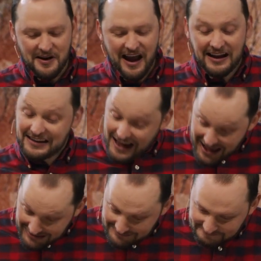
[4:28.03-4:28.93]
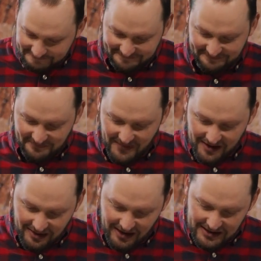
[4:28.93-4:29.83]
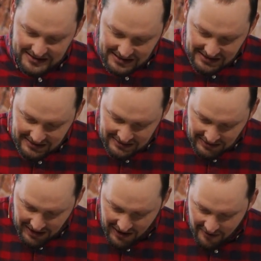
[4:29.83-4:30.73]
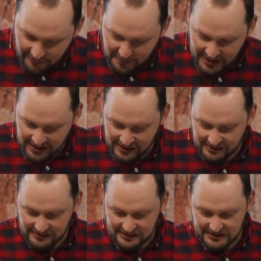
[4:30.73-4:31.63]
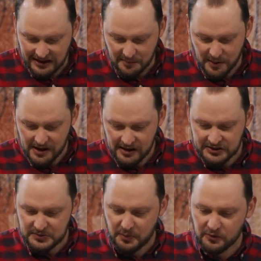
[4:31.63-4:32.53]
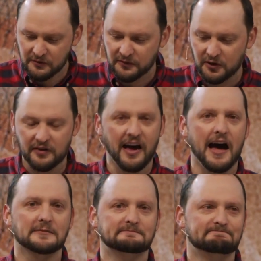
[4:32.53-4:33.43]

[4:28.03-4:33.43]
And yet, they did have me take a big spoonful of that.